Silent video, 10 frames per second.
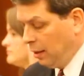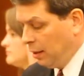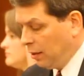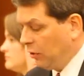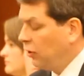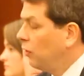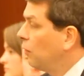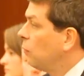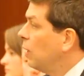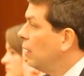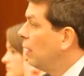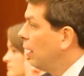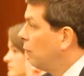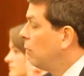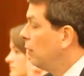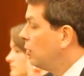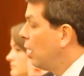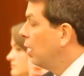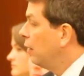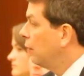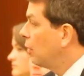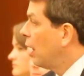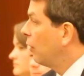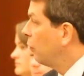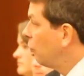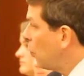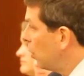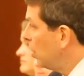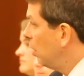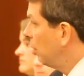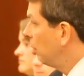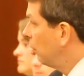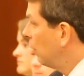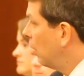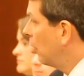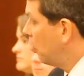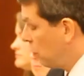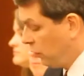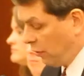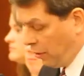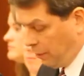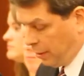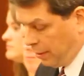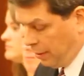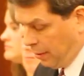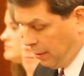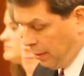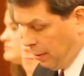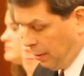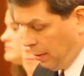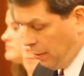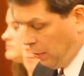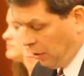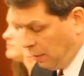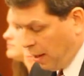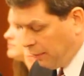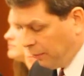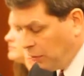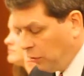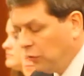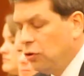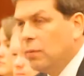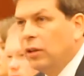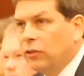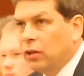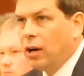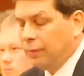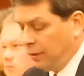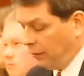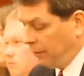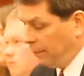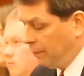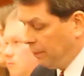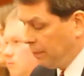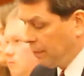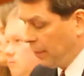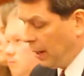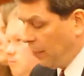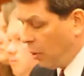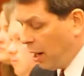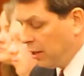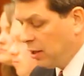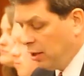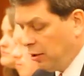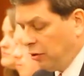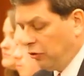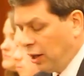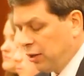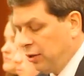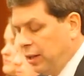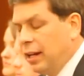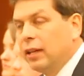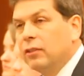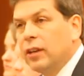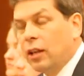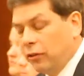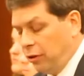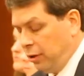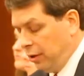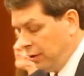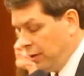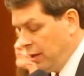just as we have done for the last 40 years on the North Slope. Within my first few months in office, I brought Interior Secretary Ken Salazar here